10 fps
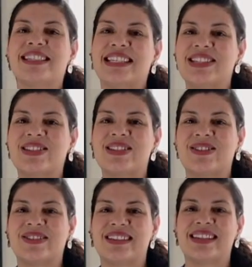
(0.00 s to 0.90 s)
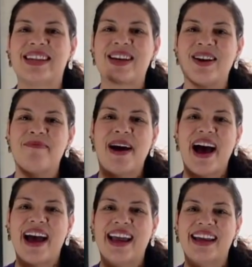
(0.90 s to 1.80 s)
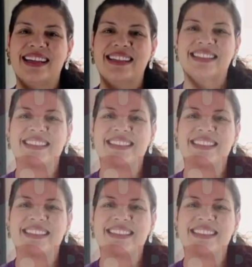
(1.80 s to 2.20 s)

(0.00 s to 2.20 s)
see you soon. Bye.